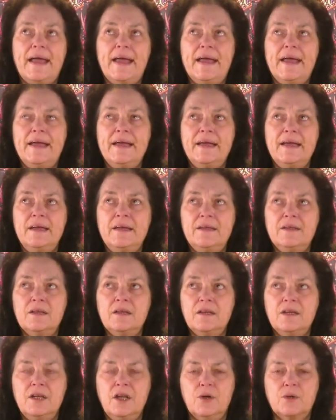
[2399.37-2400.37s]

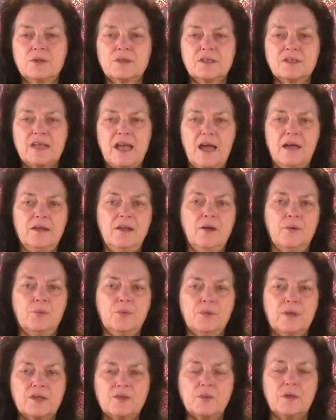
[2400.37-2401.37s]
and, you know, because it's, ha you know,
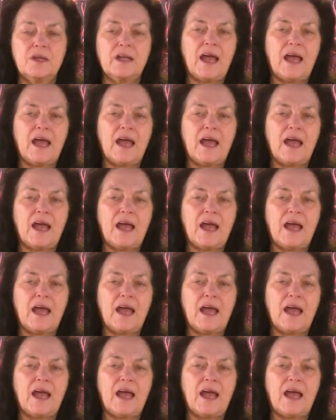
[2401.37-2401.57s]
that's when